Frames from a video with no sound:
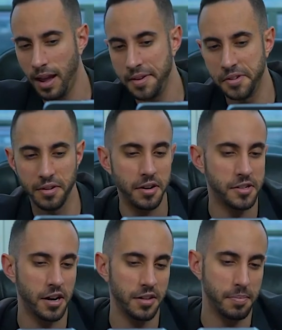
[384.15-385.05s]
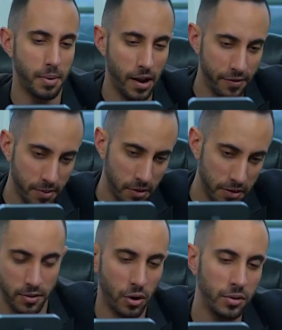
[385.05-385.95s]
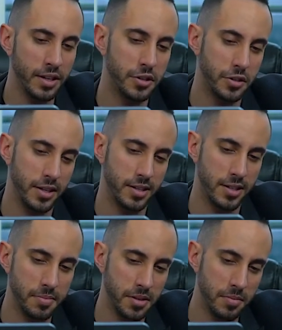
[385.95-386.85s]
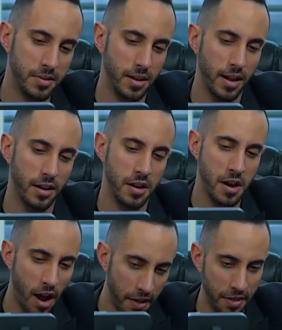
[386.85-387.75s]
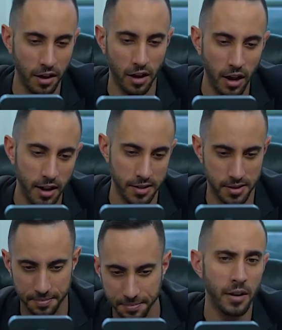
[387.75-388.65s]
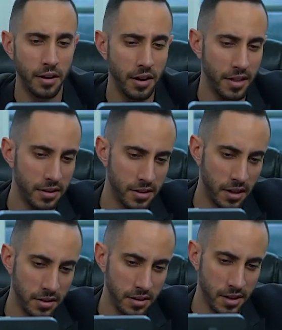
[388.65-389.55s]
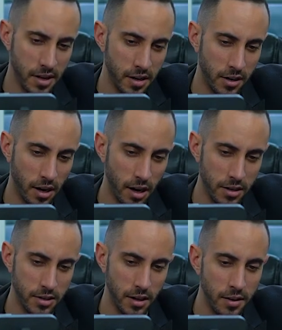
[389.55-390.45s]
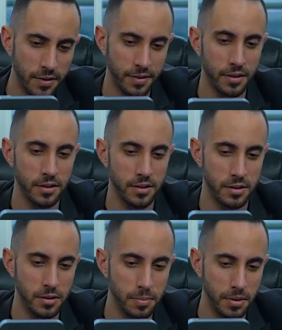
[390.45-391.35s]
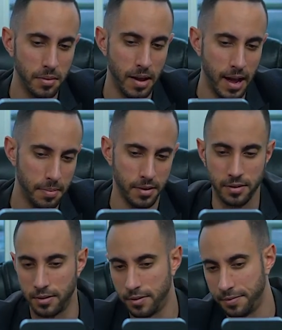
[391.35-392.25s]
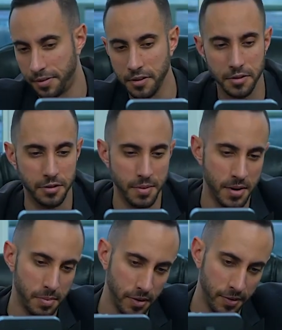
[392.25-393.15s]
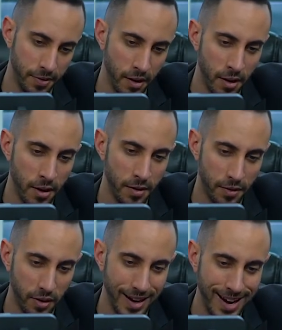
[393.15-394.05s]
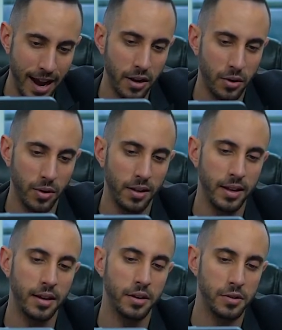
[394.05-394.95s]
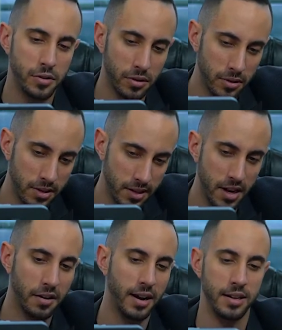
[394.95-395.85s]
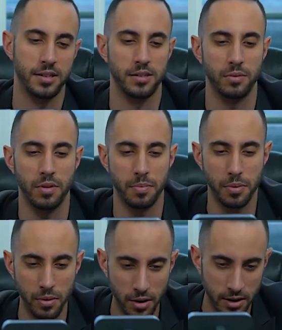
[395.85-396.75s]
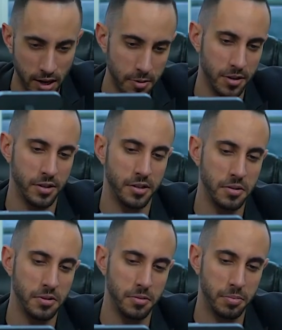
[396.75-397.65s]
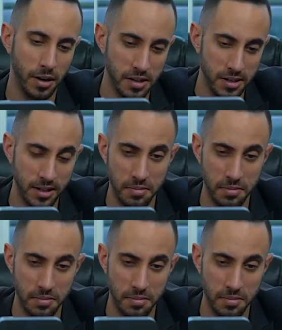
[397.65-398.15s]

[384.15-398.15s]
and do not target the biofilm, only, only treat symptoms, not the cause. $30,000 a year cost of Dupilumab. first treatment approved for inadequately controlled CRS with poor adoption due to pricing